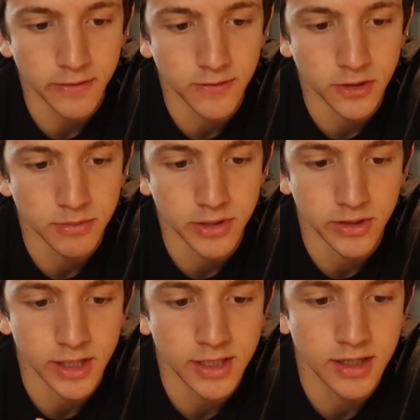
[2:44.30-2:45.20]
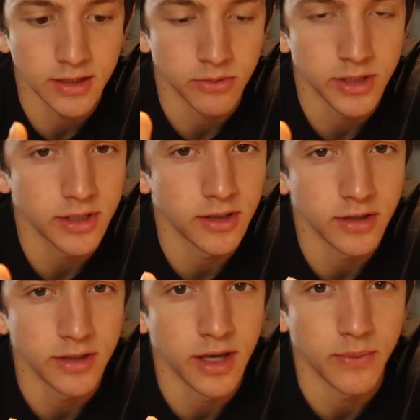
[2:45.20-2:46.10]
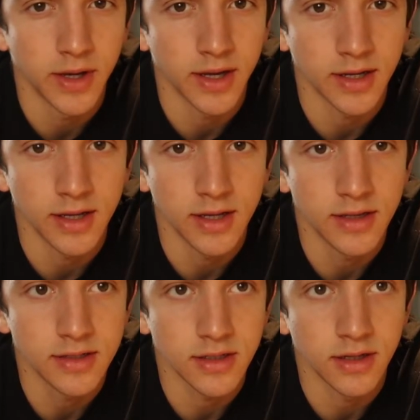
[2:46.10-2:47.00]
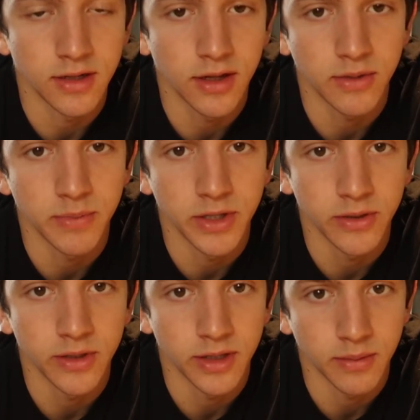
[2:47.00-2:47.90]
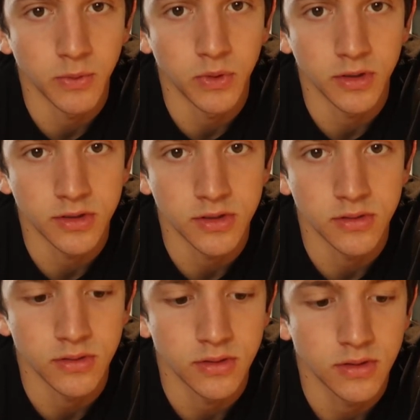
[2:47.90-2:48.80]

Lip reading: my first meal. I eat that really early, that way I can eat another meal in the morning too.